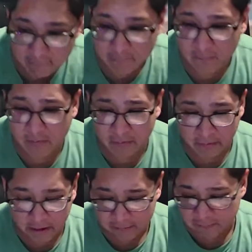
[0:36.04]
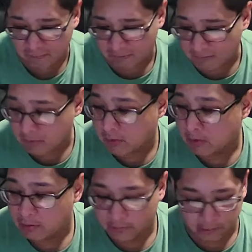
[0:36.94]
of the schedule
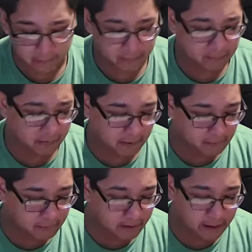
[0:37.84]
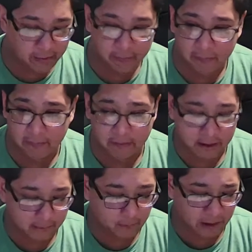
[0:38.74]
that was just released
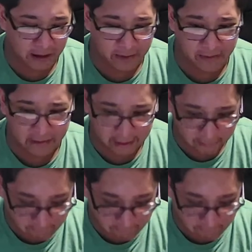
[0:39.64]
today by the Lakers